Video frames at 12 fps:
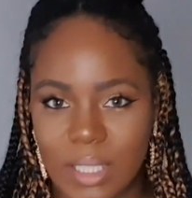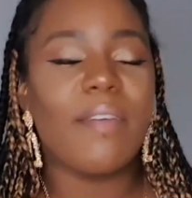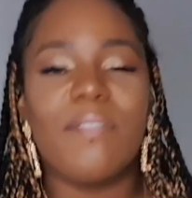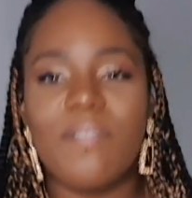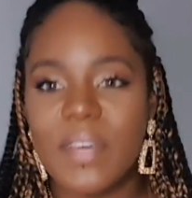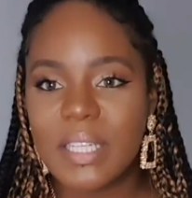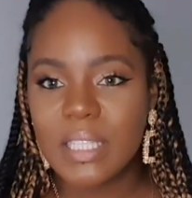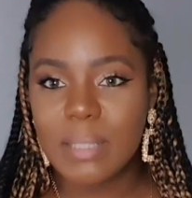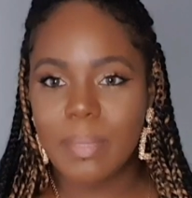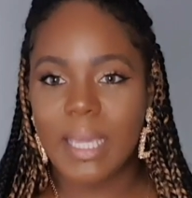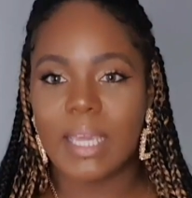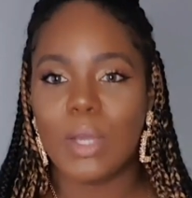It fits
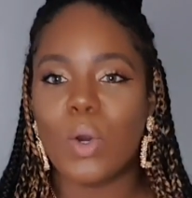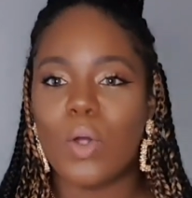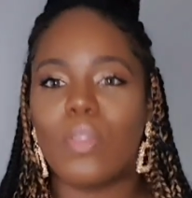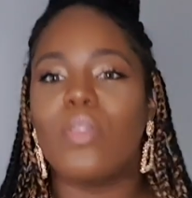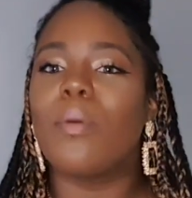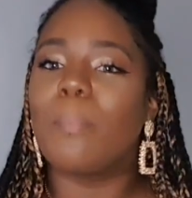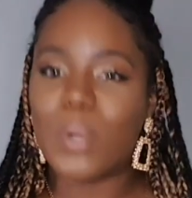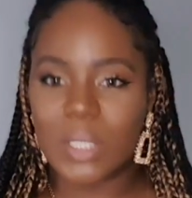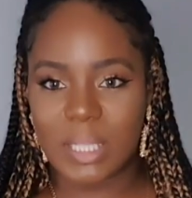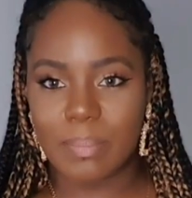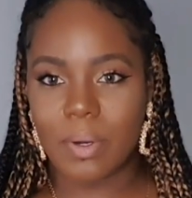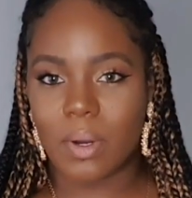me on the
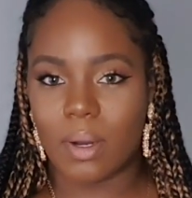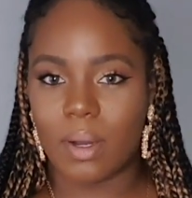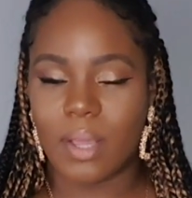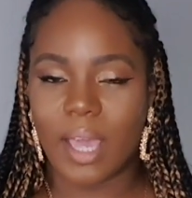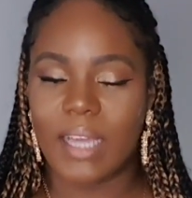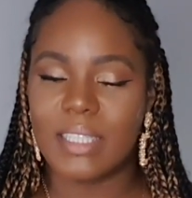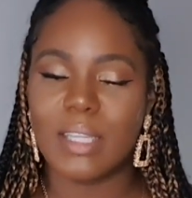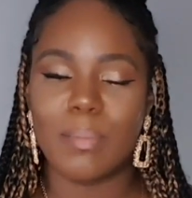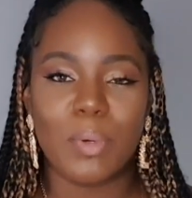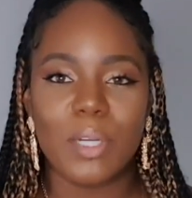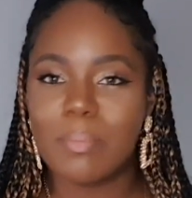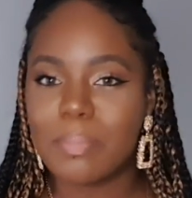body part, okay? So the
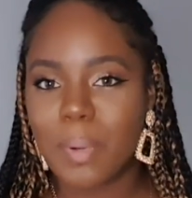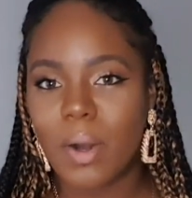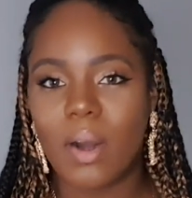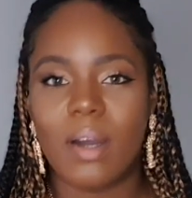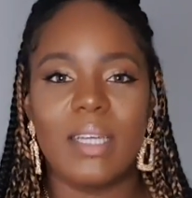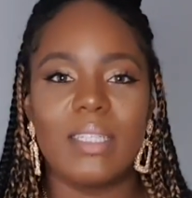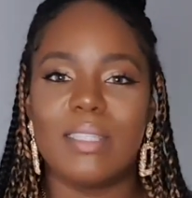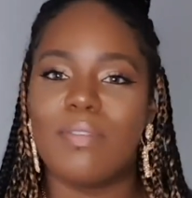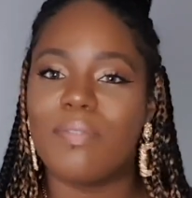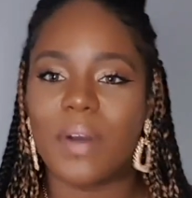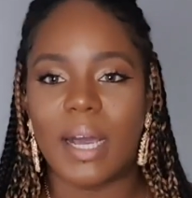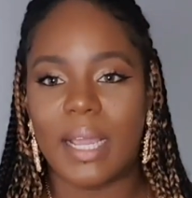body part is
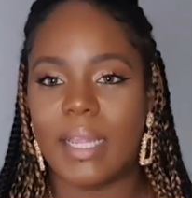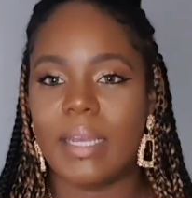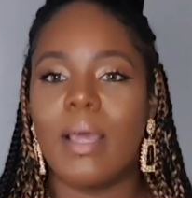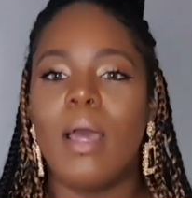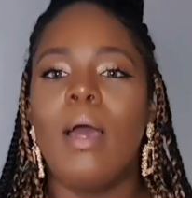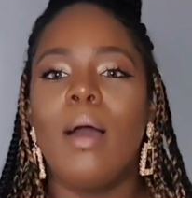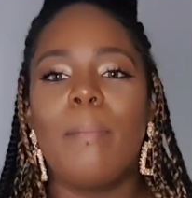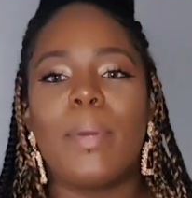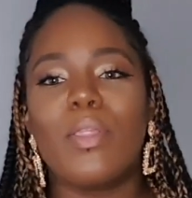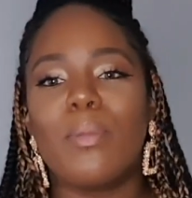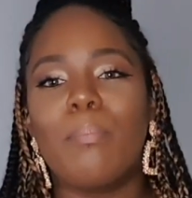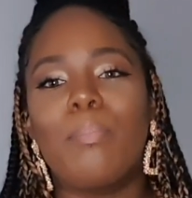fine,
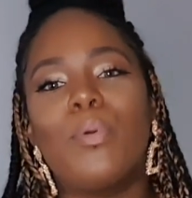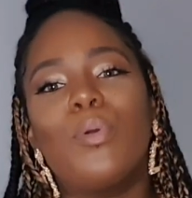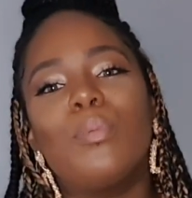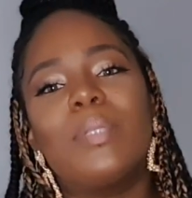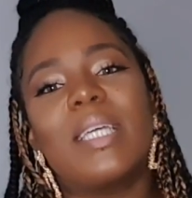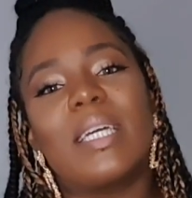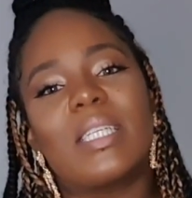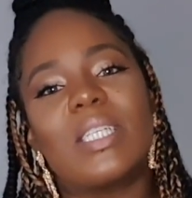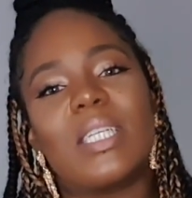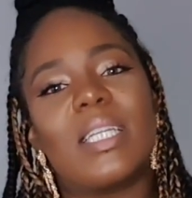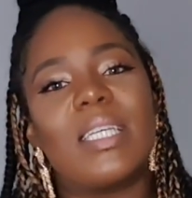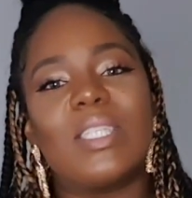but the boob
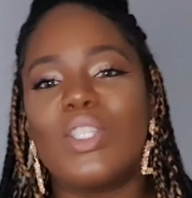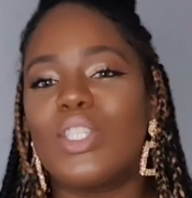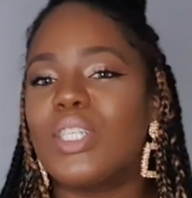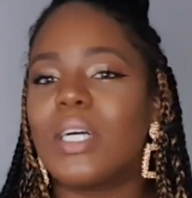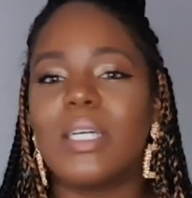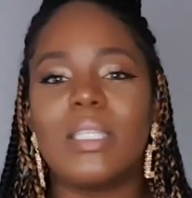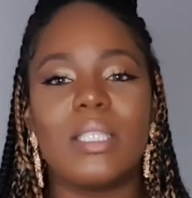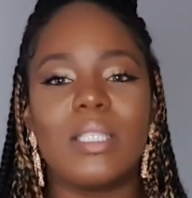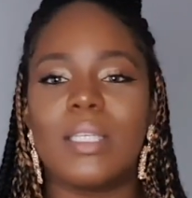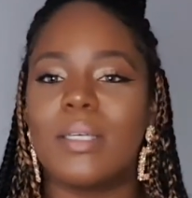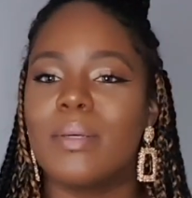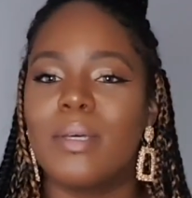section is
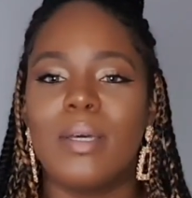just,